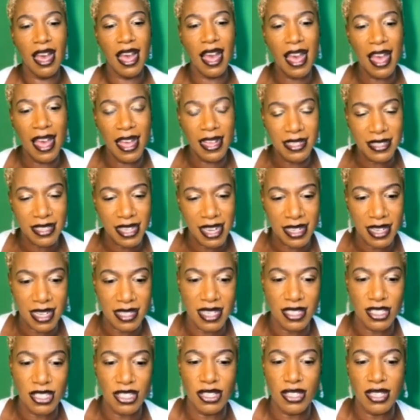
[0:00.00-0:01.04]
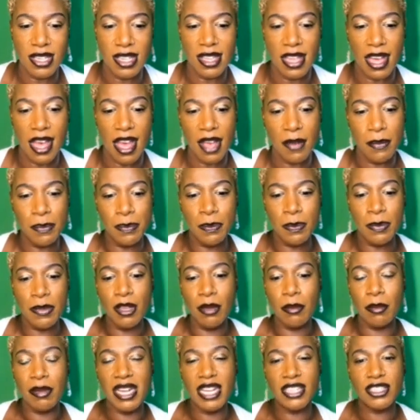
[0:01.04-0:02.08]
And in addition to that,
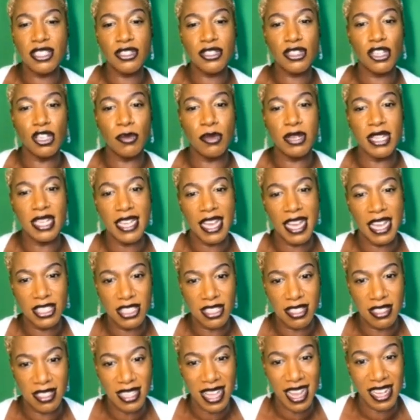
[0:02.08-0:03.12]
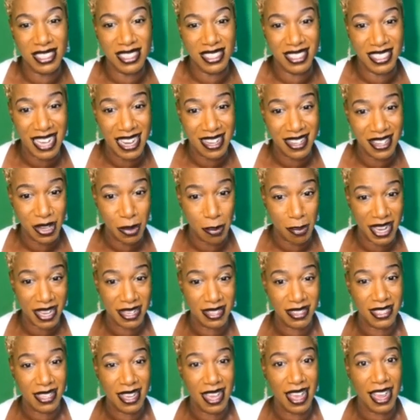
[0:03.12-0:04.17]
malicious communications and gender
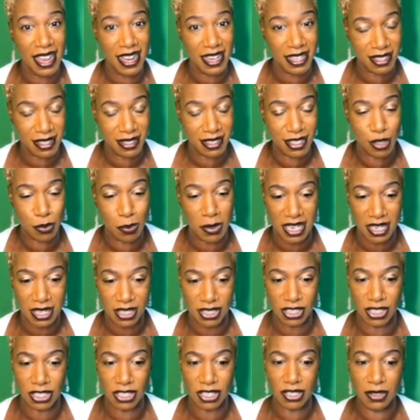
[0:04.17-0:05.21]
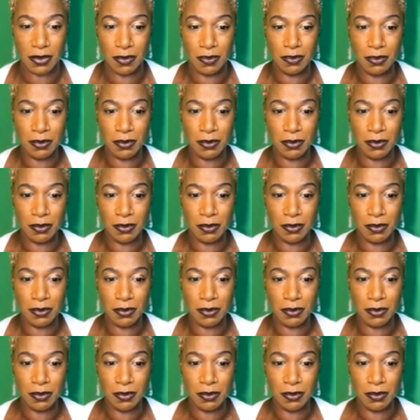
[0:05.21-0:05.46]
based hate speech.